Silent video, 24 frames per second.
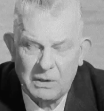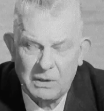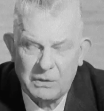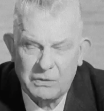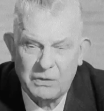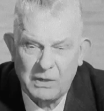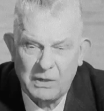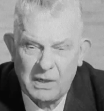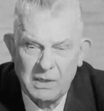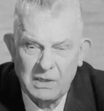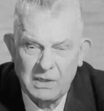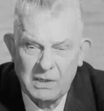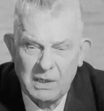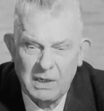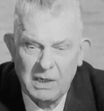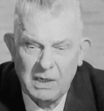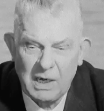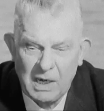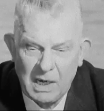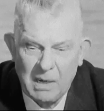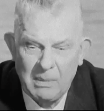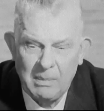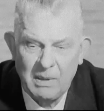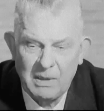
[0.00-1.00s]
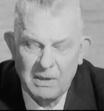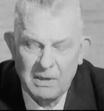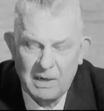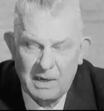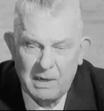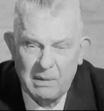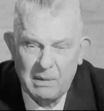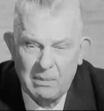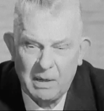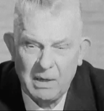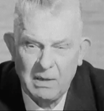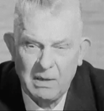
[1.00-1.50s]
or trying to aim at
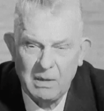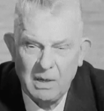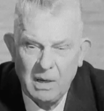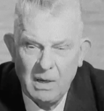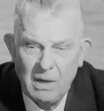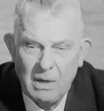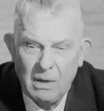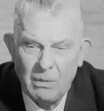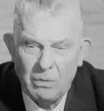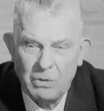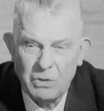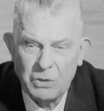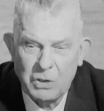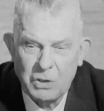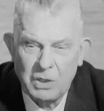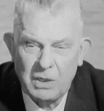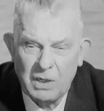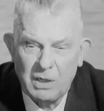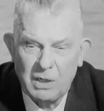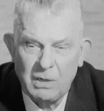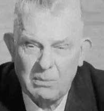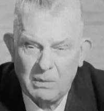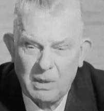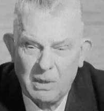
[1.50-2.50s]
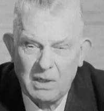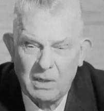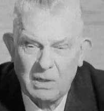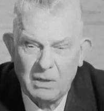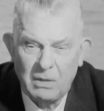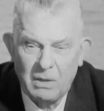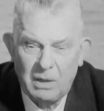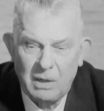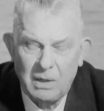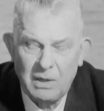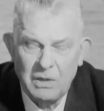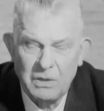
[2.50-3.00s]
anyway, was General
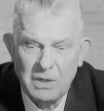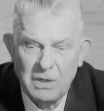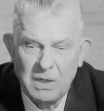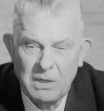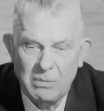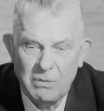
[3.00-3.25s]
Michael Collins.